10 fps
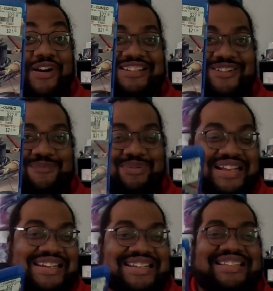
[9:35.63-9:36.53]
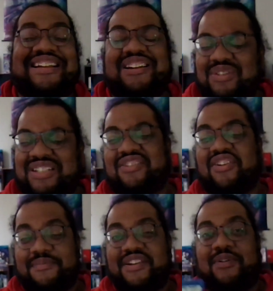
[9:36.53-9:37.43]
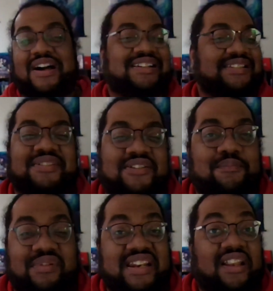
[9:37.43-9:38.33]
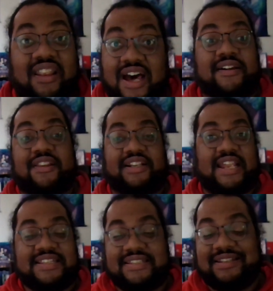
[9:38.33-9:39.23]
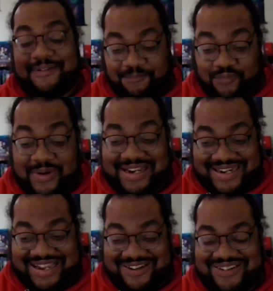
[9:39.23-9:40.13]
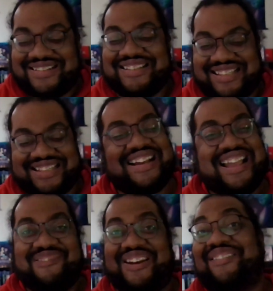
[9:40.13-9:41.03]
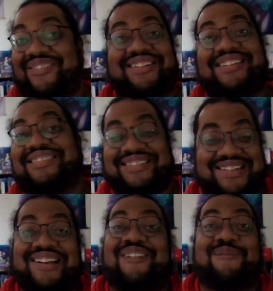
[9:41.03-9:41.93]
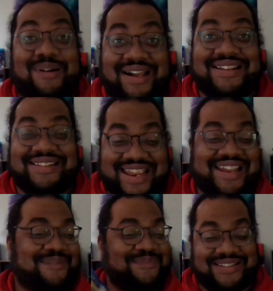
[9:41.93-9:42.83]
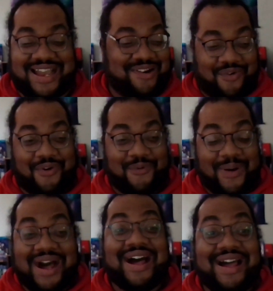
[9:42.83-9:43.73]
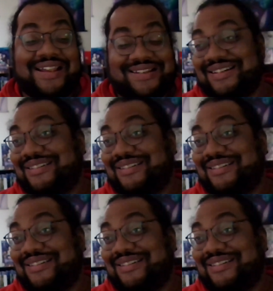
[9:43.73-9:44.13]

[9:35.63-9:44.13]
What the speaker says: I start playing this, which is going to be a while because I'm still playing a lot of other games right now. But I have an addiction of buying games. I don't know why,